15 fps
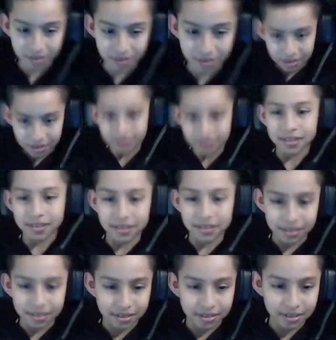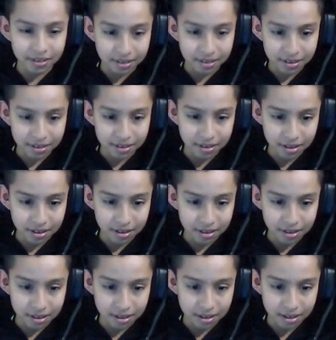
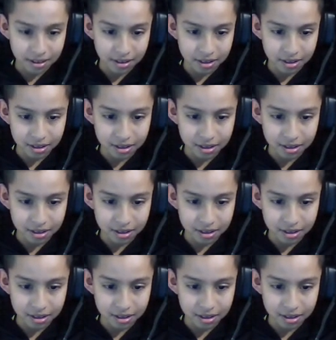Nobody speaks.